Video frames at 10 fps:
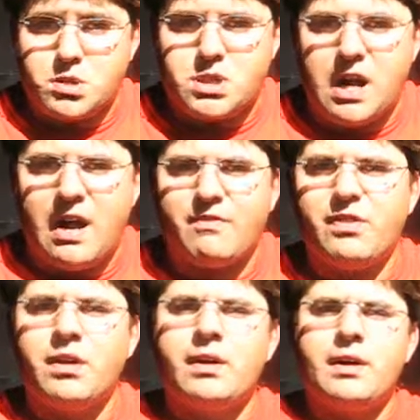stuff,
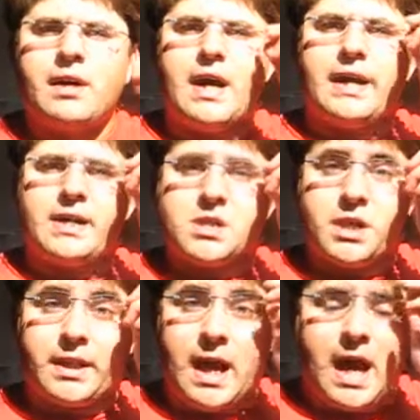and that's
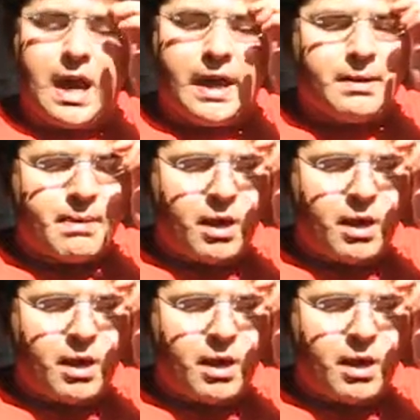it. Uh, in my